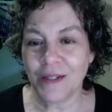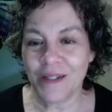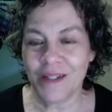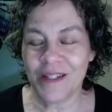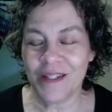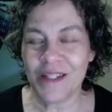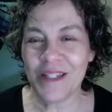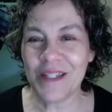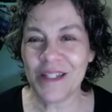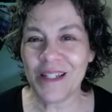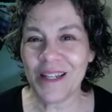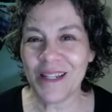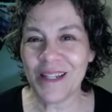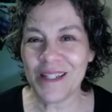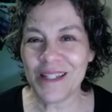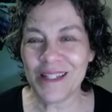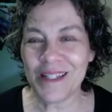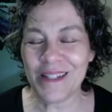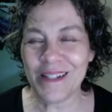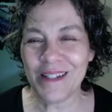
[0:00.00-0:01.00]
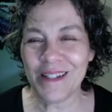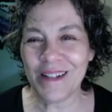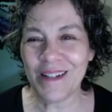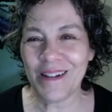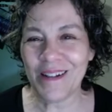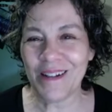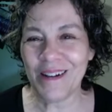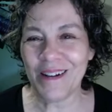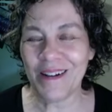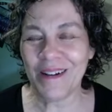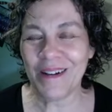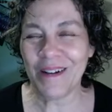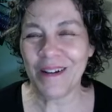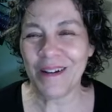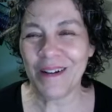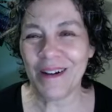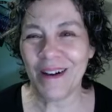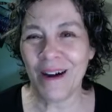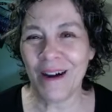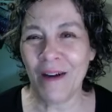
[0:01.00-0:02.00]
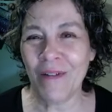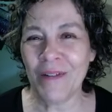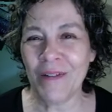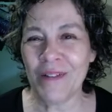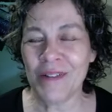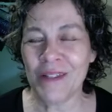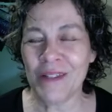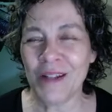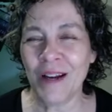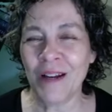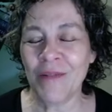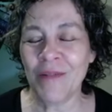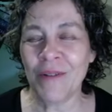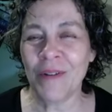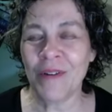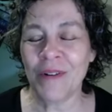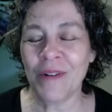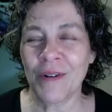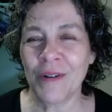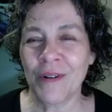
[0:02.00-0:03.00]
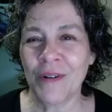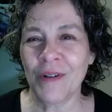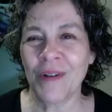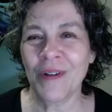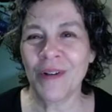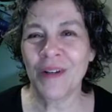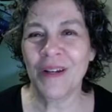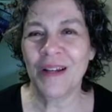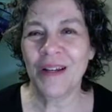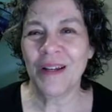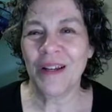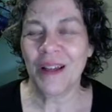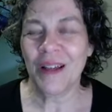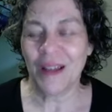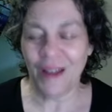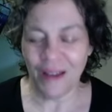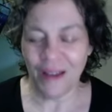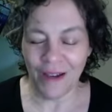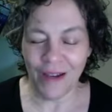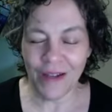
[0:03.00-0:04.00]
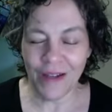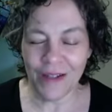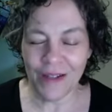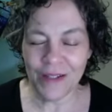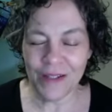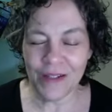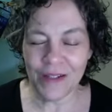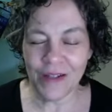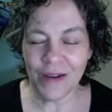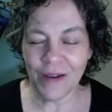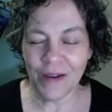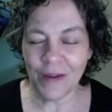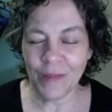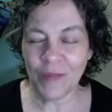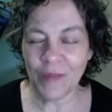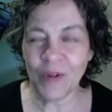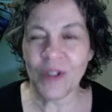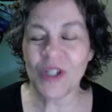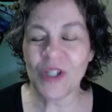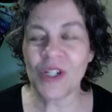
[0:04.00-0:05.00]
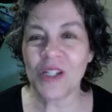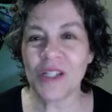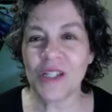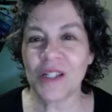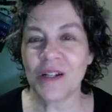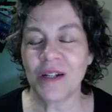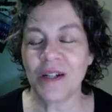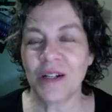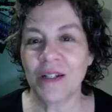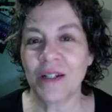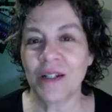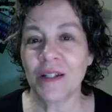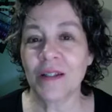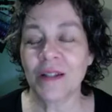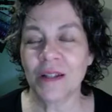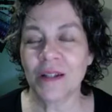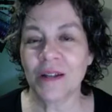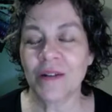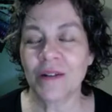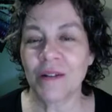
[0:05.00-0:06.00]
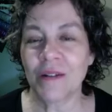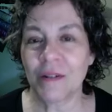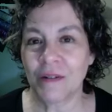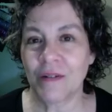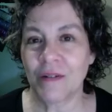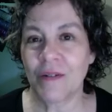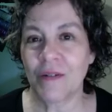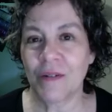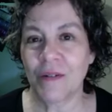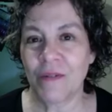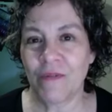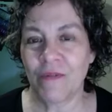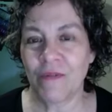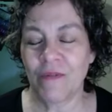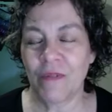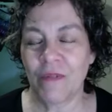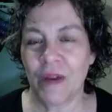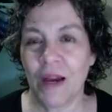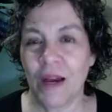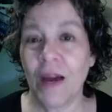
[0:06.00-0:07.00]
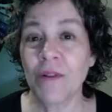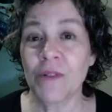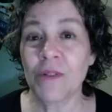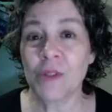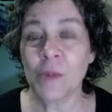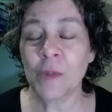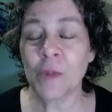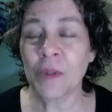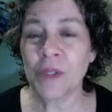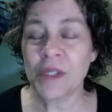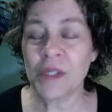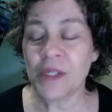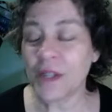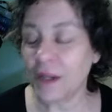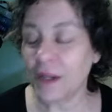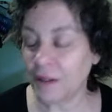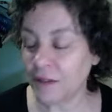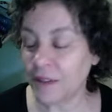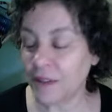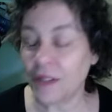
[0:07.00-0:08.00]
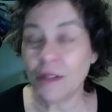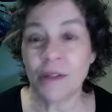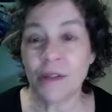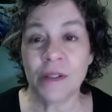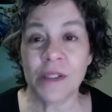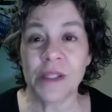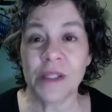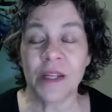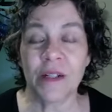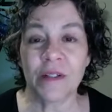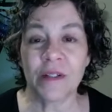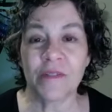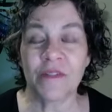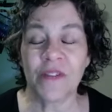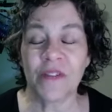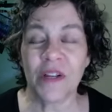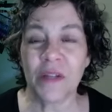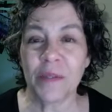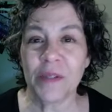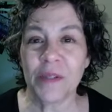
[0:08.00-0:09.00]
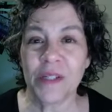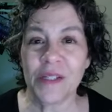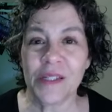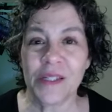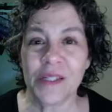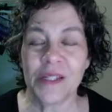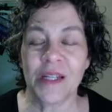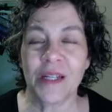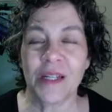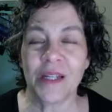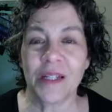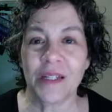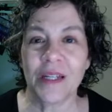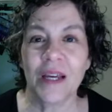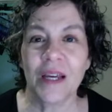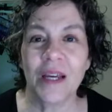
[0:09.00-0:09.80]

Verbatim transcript: she takes it uh, outside with her. And um, while she's gone, it, her house burns down, and it looks like her family is dead.